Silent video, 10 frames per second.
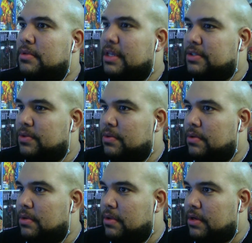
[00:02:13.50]
That's
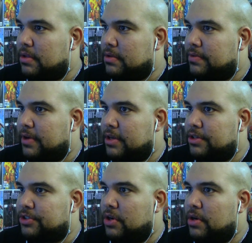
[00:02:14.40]
cool. Look at those fucking
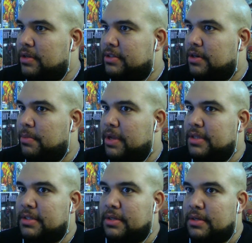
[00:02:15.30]
drawings. They're
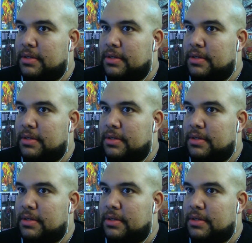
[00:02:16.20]
amazing.